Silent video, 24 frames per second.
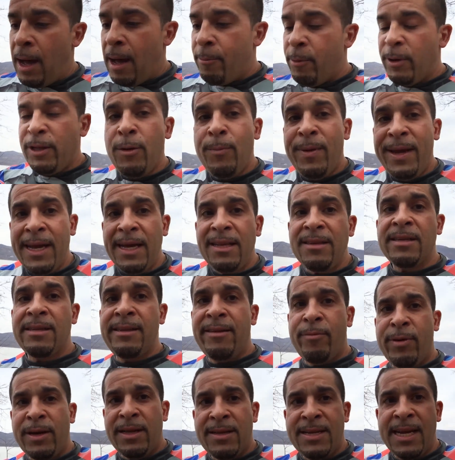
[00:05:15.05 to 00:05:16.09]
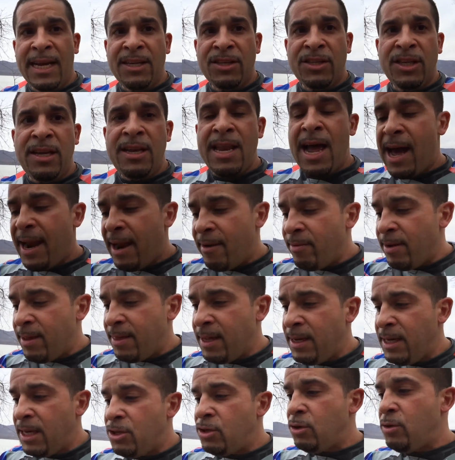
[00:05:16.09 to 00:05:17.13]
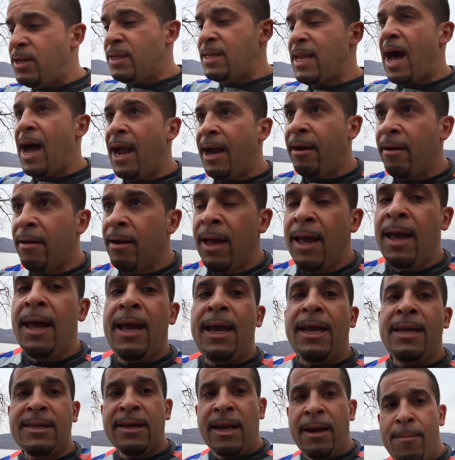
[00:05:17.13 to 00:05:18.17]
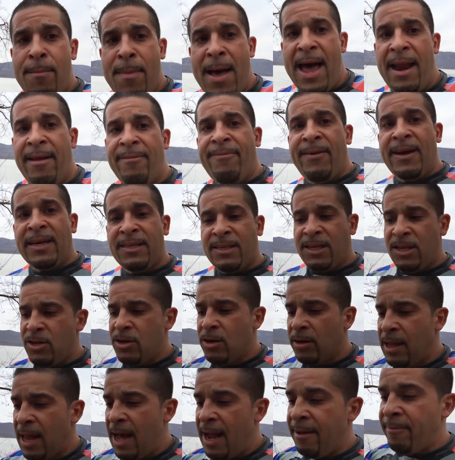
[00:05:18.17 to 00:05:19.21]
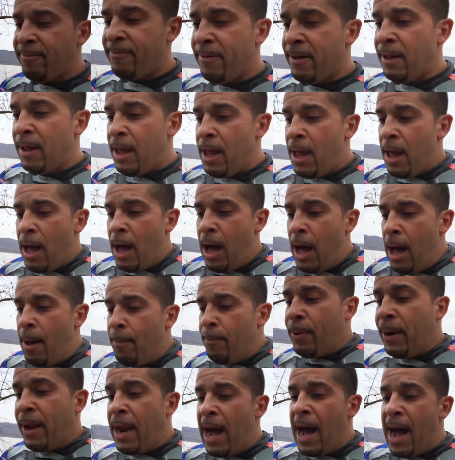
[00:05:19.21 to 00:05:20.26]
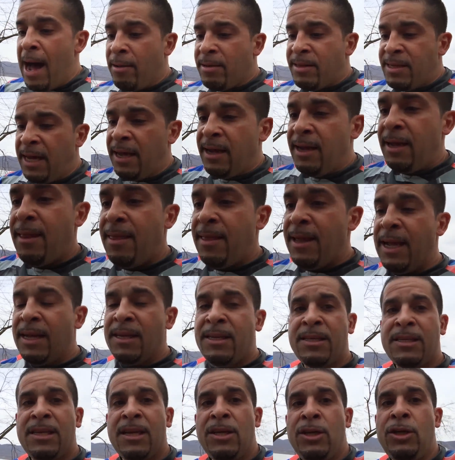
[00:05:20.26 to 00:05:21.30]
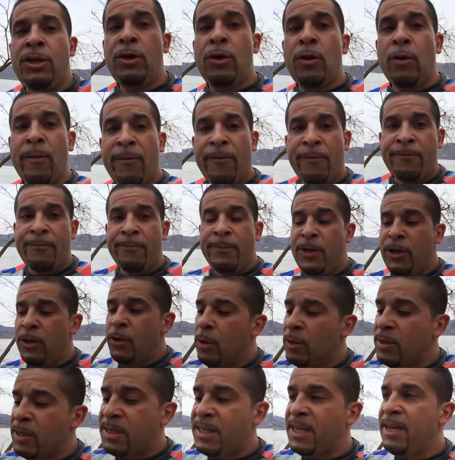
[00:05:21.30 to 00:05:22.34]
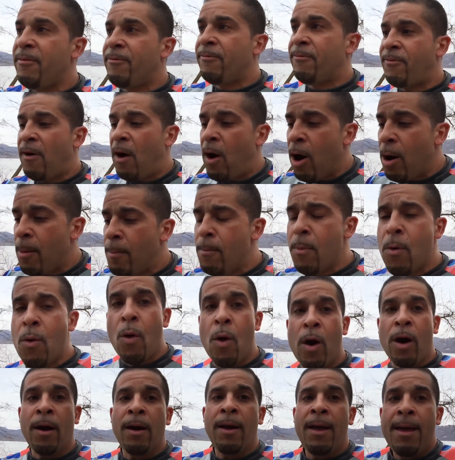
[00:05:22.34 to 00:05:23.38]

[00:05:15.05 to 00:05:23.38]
when you begin to live with intention, not everything that you desire is going to manifest in your life. But I'll tell you this, you'll see far more